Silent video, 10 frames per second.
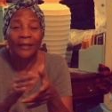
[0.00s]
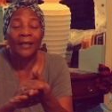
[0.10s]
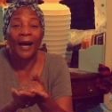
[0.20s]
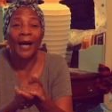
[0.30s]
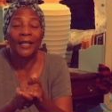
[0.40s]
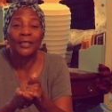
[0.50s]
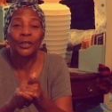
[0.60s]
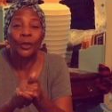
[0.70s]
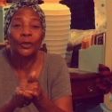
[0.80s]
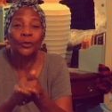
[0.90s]
God is
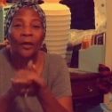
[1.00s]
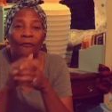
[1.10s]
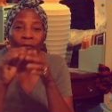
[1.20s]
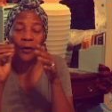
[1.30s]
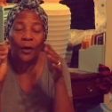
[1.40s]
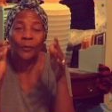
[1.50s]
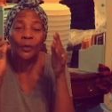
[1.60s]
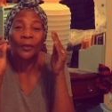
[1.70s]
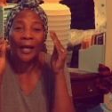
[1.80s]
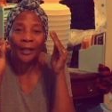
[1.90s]
going to affirm
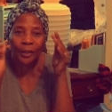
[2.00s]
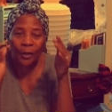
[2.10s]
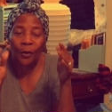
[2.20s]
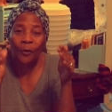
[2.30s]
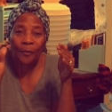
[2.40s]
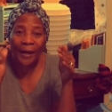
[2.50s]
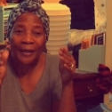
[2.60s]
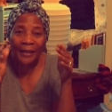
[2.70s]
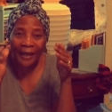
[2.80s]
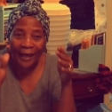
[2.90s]
you like
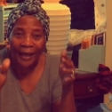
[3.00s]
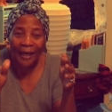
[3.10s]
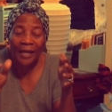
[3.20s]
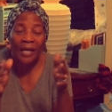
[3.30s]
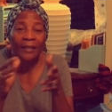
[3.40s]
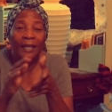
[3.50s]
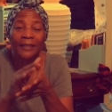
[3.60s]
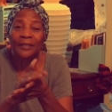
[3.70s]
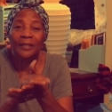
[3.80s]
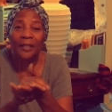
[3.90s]
nobody can.
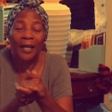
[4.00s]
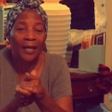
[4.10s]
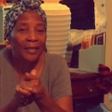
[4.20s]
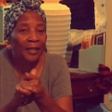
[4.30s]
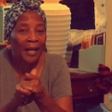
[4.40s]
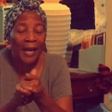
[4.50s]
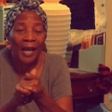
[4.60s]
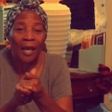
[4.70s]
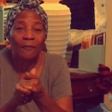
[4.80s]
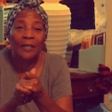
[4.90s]
There's nothing
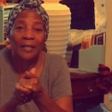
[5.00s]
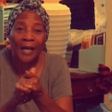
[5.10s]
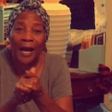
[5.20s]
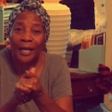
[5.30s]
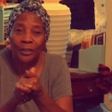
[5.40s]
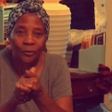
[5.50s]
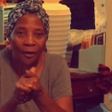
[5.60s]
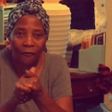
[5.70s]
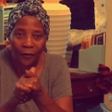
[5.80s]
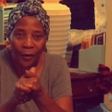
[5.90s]
like having God to
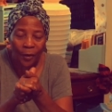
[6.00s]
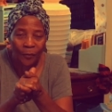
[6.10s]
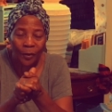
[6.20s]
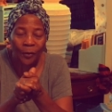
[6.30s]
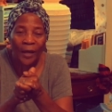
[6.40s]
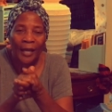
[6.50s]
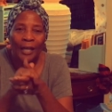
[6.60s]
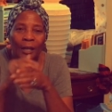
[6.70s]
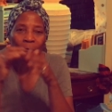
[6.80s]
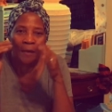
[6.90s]
affirm you.
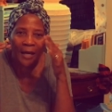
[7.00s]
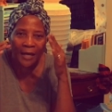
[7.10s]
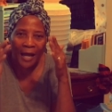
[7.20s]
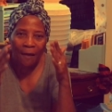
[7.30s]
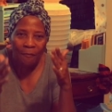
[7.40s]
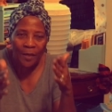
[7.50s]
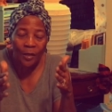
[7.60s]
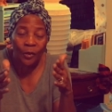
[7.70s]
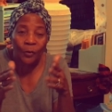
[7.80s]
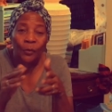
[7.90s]
And it may not
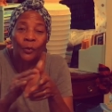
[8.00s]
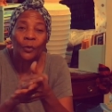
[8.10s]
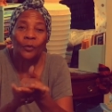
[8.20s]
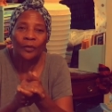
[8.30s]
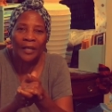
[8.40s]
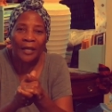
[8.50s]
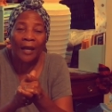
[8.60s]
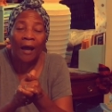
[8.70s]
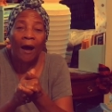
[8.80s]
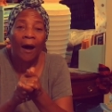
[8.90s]
be through who you think
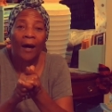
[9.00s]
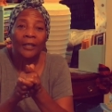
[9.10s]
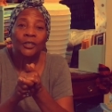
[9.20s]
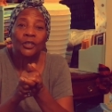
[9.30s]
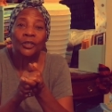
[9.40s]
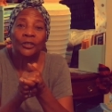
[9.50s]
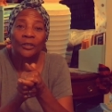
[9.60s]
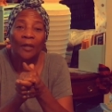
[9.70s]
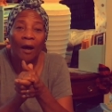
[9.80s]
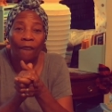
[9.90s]
uh, should
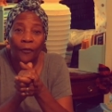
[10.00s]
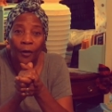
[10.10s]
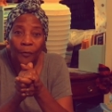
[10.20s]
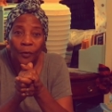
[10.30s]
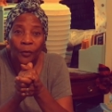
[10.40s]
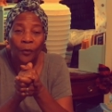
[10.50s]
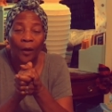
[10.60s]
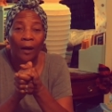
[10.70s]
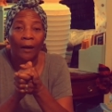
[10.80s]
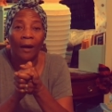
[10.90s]
affirm you or,
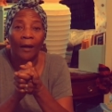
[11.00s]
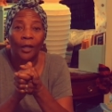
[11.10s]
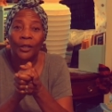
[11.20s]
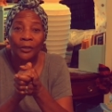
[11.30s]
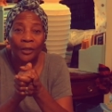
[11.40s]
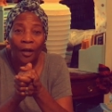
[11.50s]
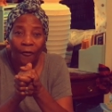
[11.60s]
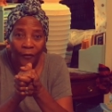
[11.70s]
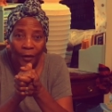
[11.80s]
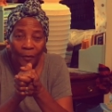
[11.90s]
or could
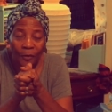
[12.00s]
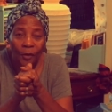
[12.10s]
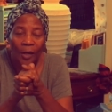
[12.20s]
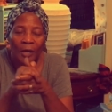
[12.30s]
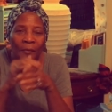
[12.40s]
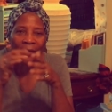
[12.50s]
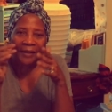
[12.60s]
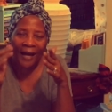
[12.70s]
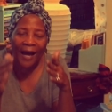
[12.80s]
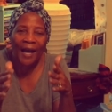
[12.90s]
affirm you, but
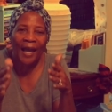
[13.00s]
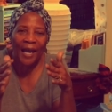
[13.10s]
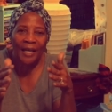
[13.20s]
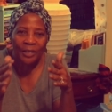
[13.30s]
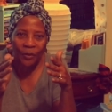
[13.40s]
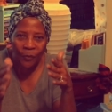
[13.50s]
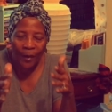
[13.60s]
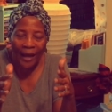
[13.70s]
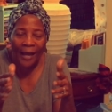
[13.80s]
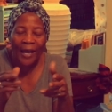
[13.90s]
God has a
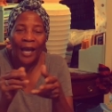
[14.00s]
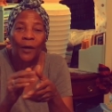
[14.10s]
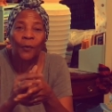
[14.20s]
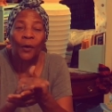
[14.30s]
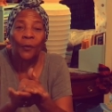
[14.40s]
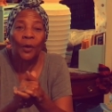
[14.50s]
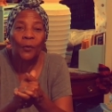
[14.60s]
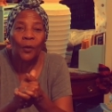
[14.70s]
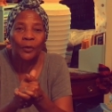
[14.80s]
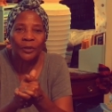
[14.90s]
way. And what we
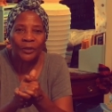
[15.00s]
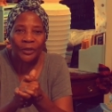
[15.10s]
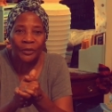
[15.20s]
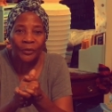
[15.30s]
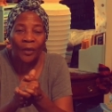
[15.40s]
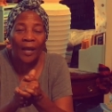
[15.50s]
want to do